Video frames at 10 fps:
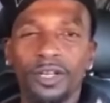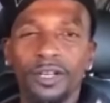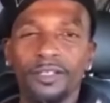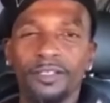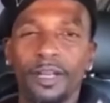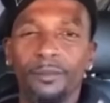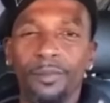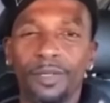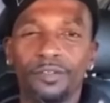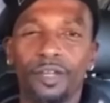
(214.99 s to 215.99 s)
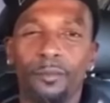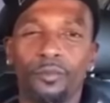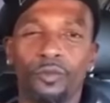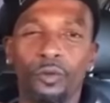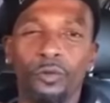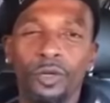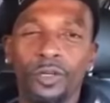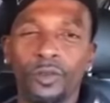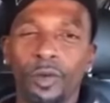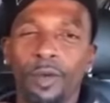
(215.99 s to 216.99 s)
There's nothing but the truth. true.
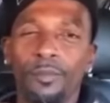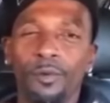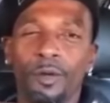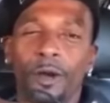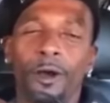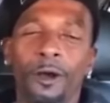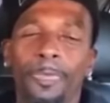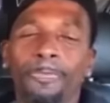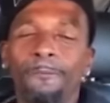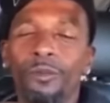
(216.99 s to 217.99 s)
So help you God.